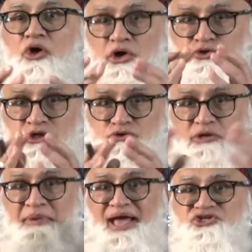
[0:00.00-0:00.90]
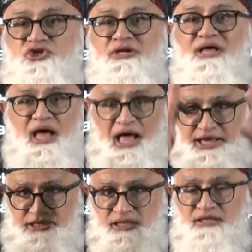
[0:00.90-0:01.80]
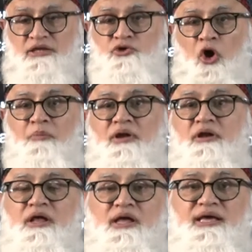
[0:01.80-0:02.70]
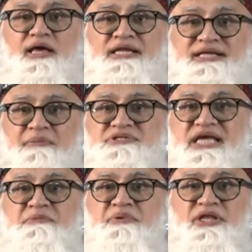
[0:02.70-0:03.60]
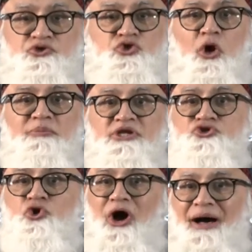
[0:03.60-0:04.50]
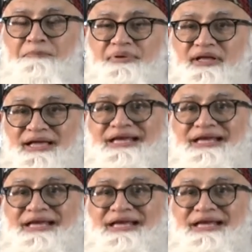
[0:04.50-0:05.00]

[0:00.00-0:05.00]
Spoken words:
and you need to imagine the normal income statement that you normally draw up.